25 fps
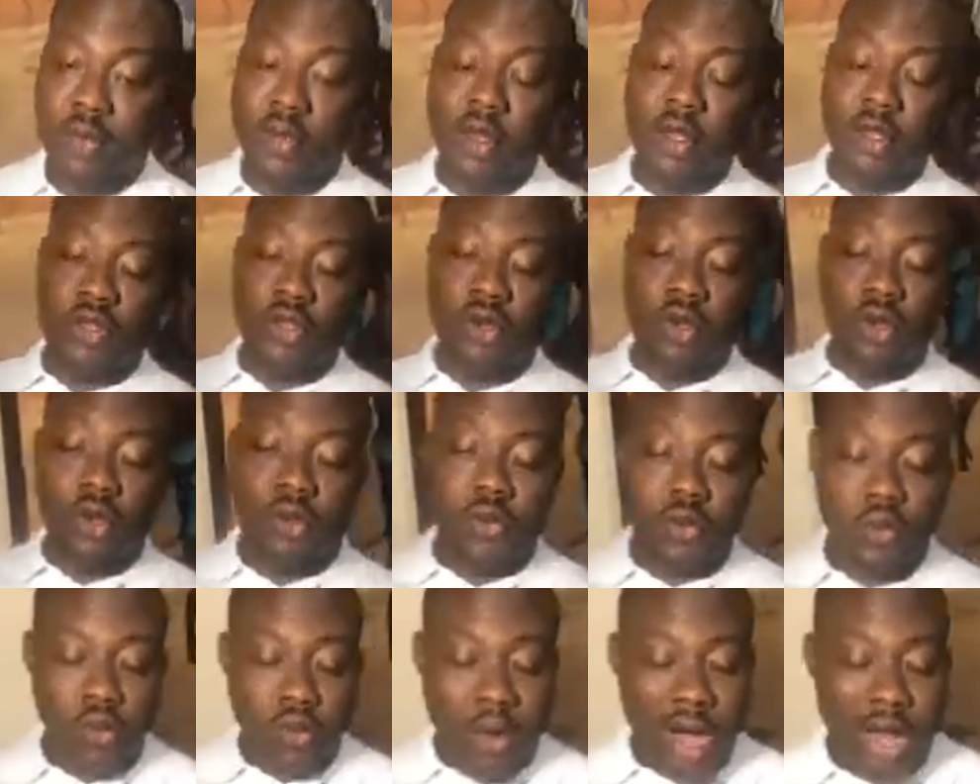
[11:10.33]
So
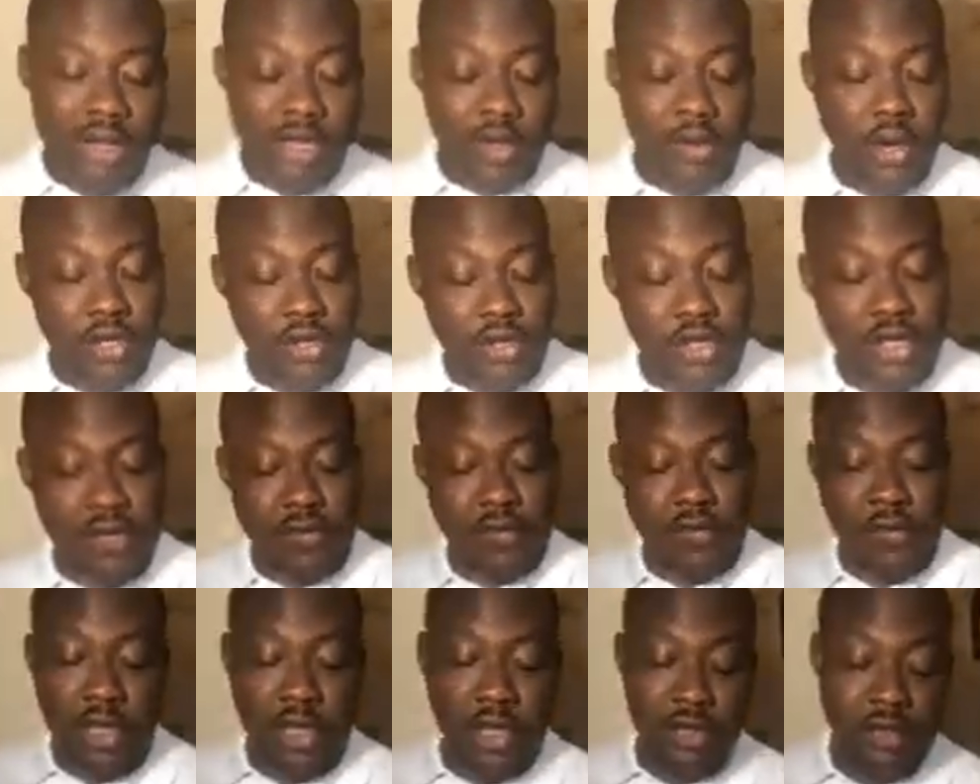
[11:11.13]
while they were using
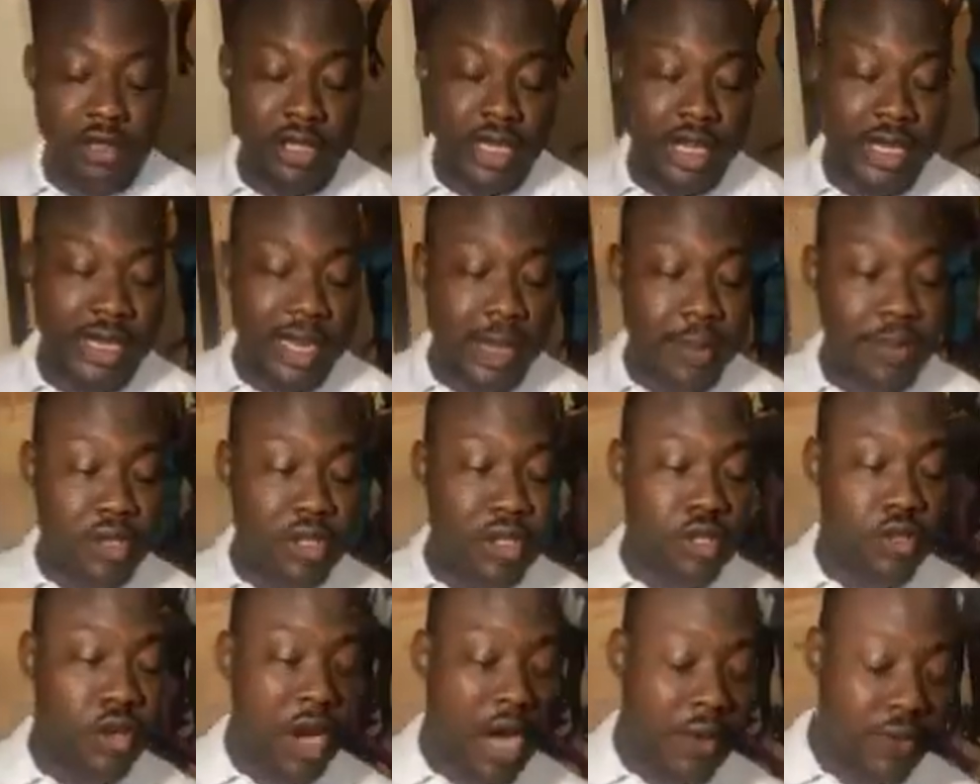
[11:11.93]
vinyl, then that means
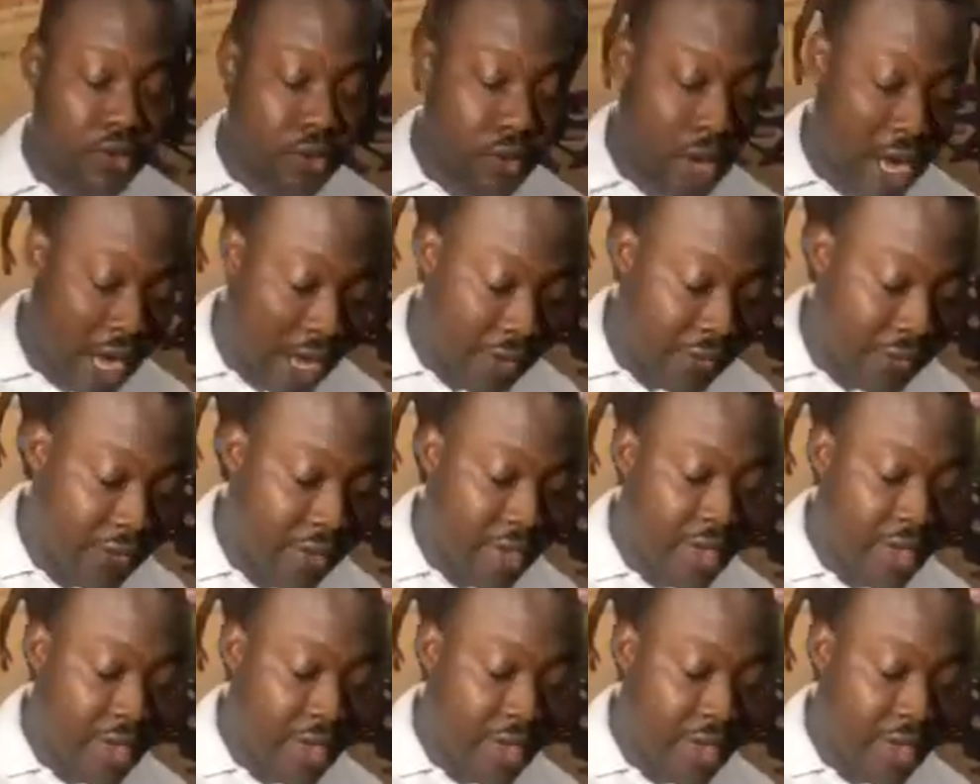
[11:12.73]
you have to have